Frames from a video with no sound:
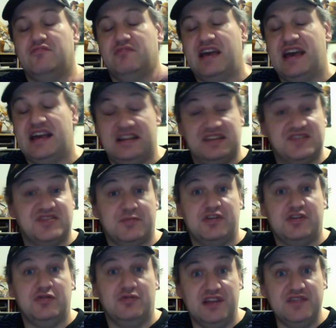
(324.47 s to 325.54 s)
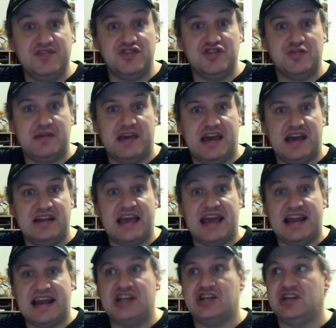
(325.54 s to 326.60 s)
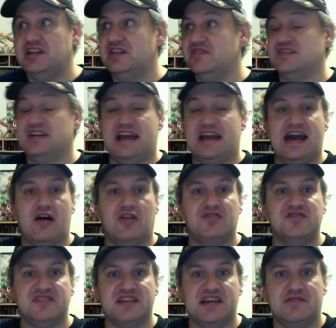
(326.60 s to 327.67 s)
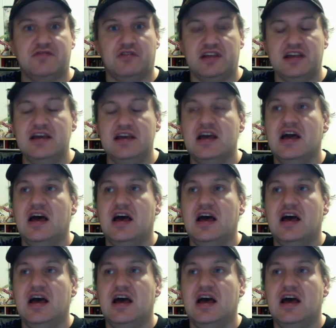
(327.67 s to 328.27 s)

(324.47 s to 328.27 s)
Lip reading: and as someone who lives in Japan and actually lives in a house, thankfully,